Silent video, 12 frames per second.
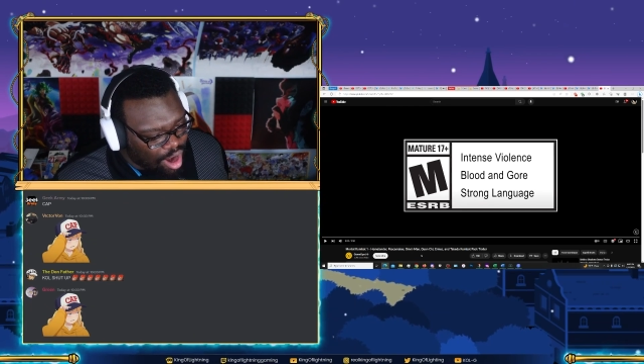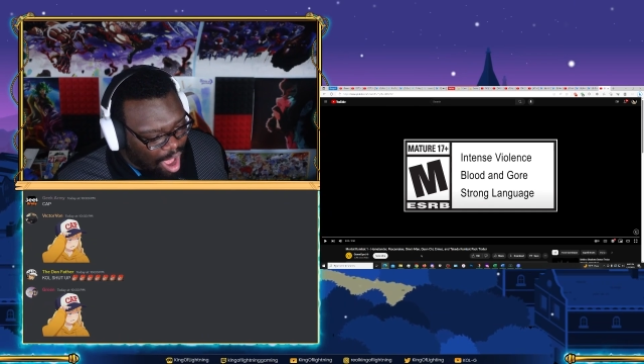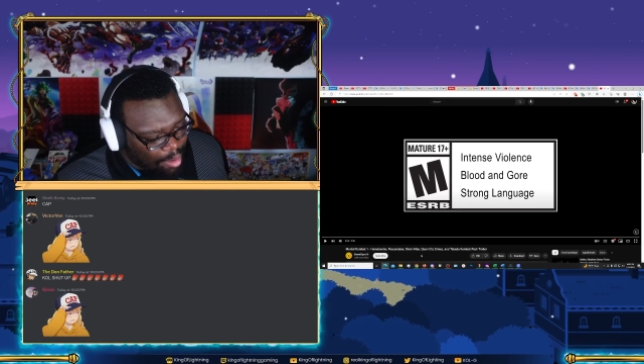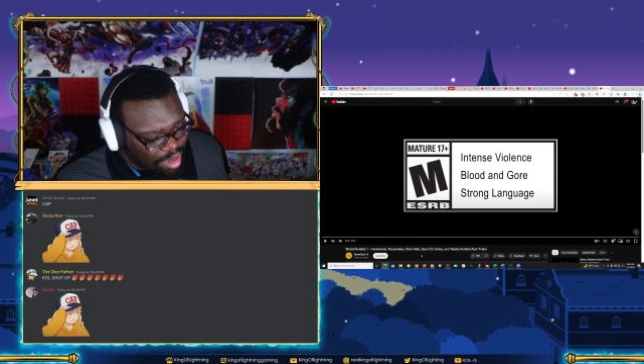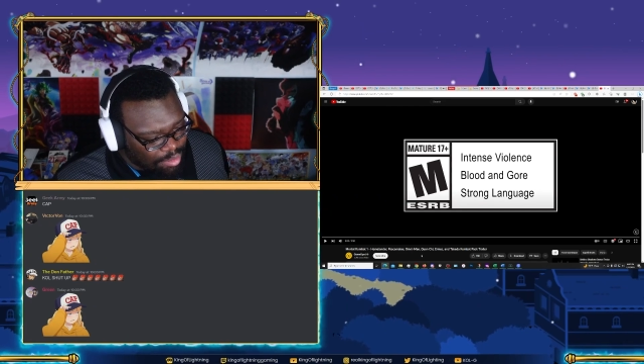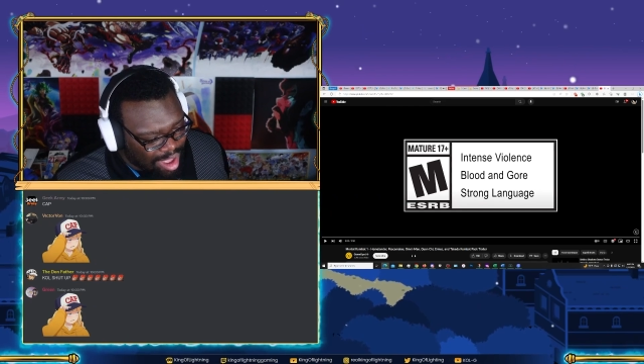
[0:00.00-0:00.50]
and
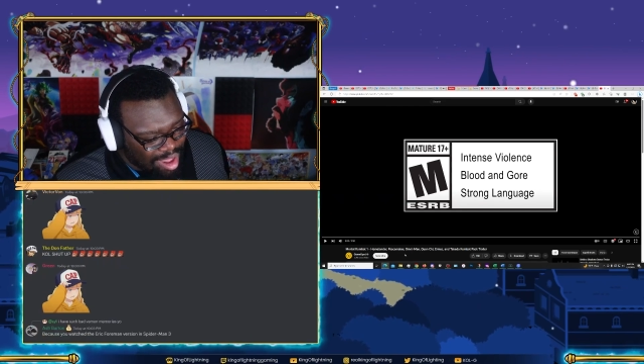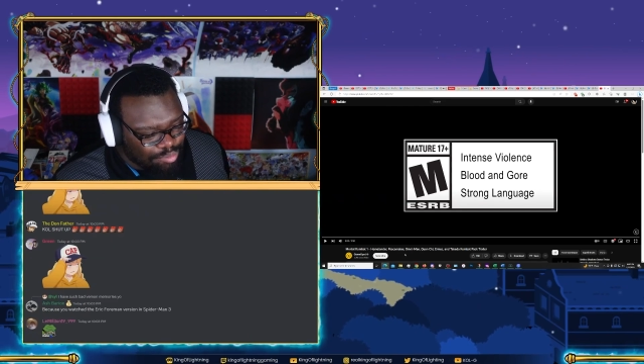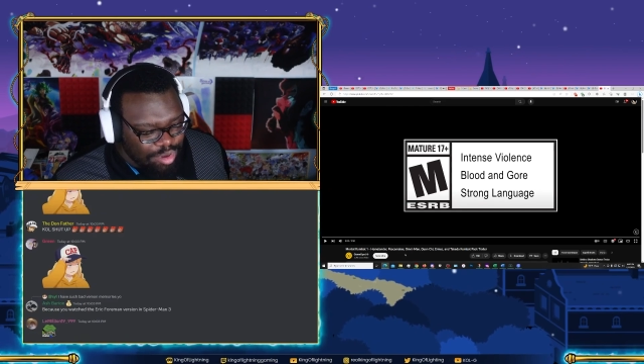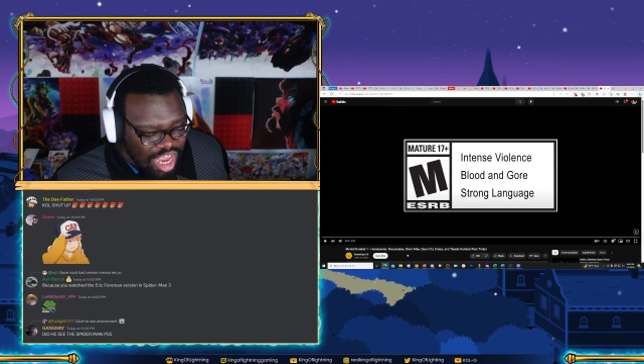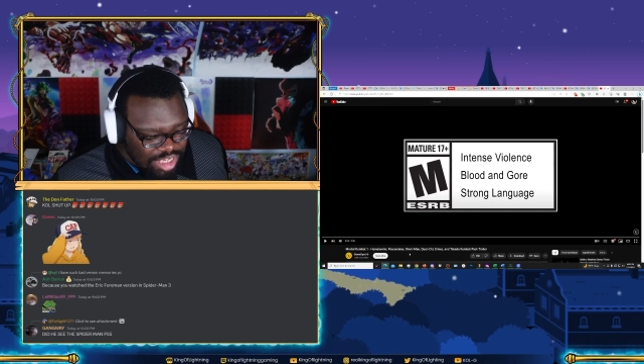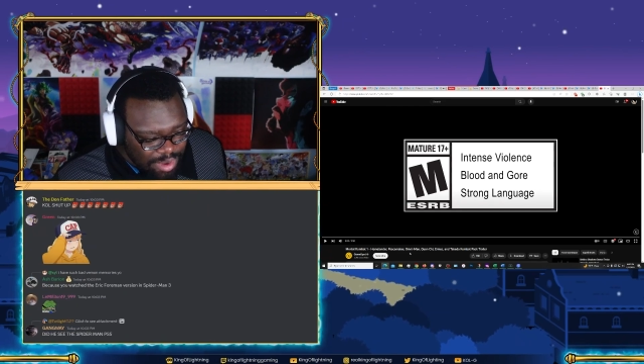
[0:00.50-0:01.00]

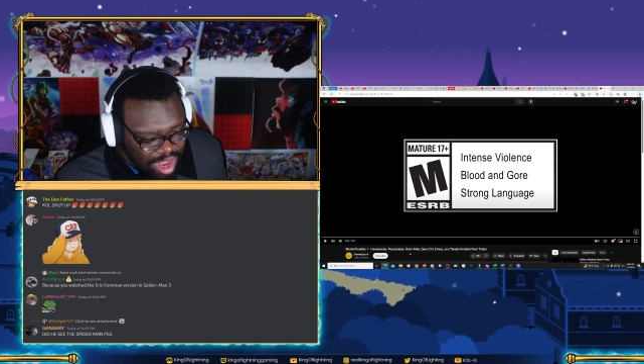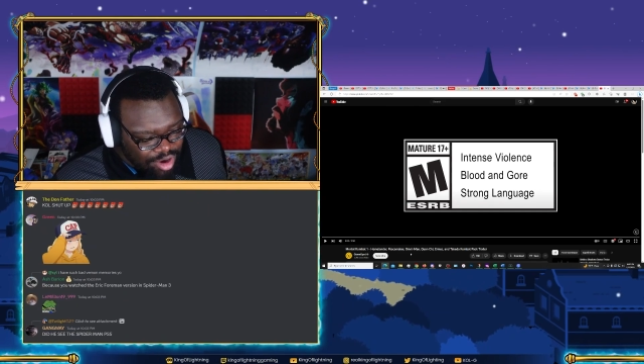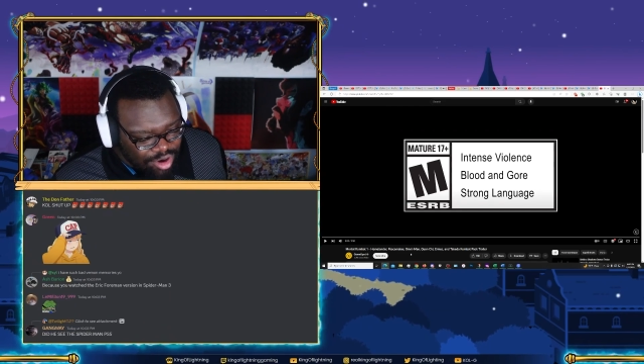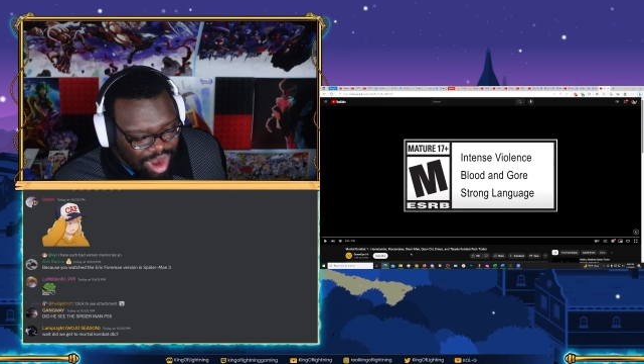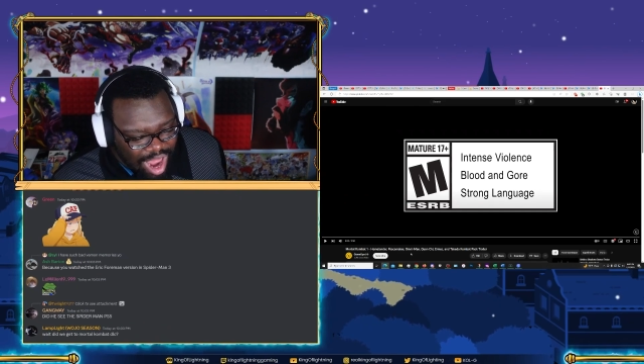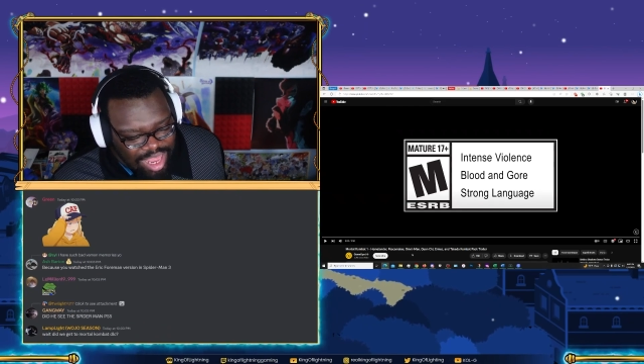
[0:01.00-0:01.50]
Omni-Man.
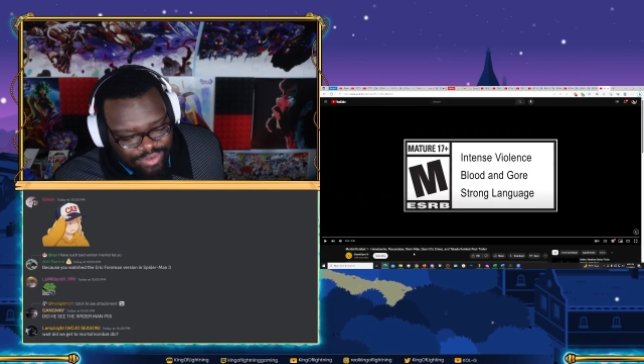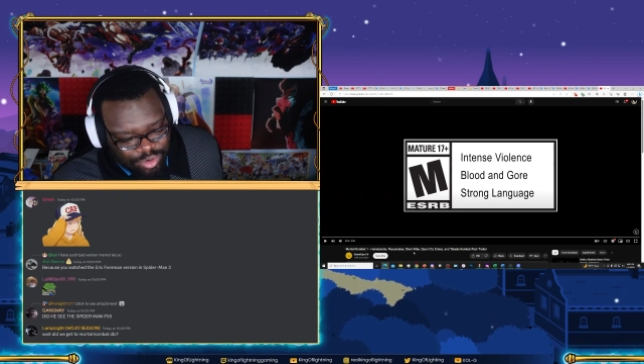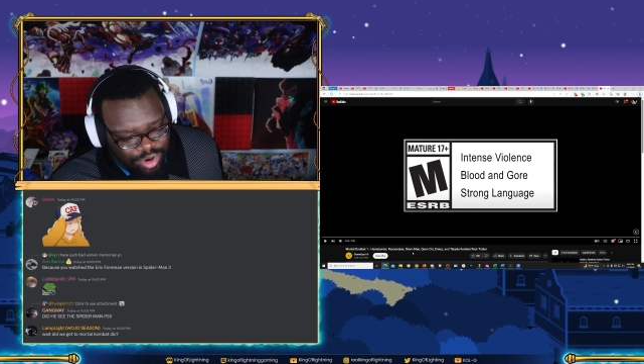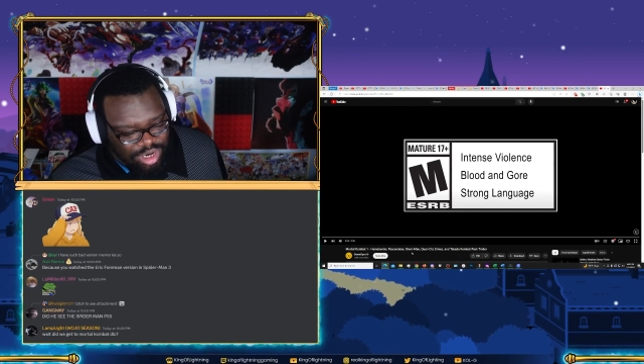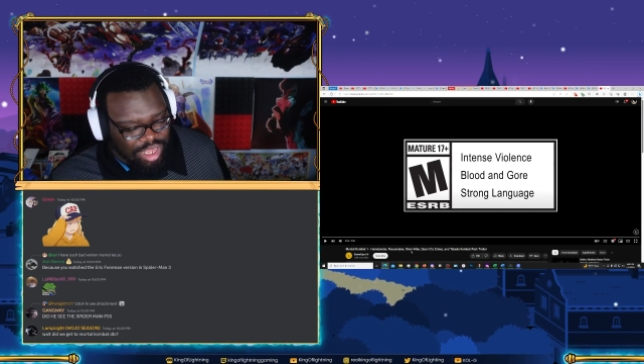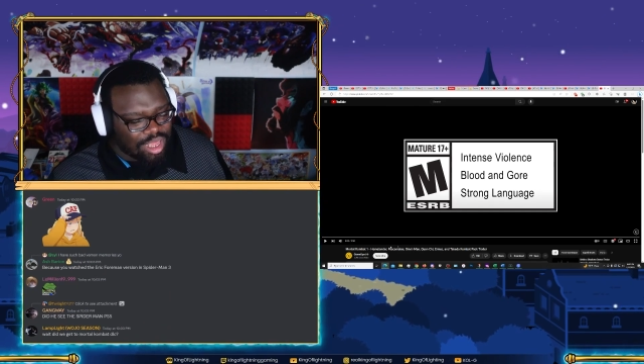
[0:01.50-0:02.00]
Peacemaker, not
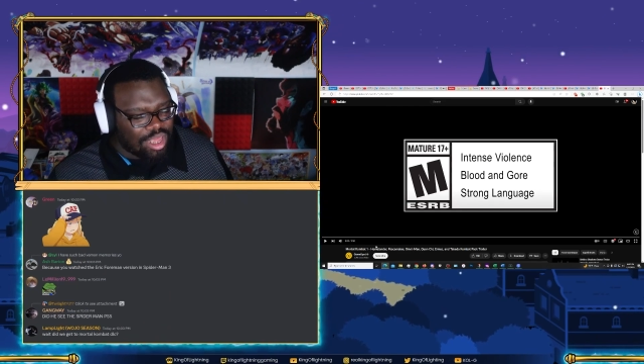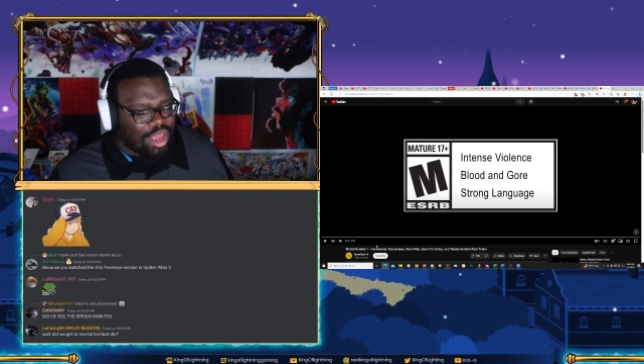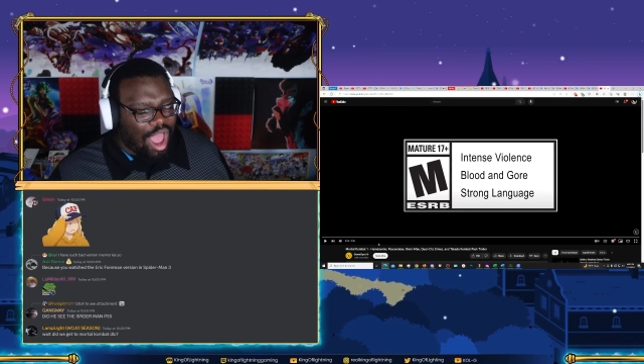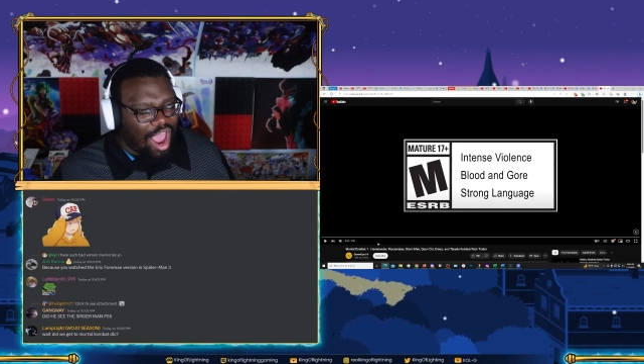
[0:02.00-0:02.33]
even really.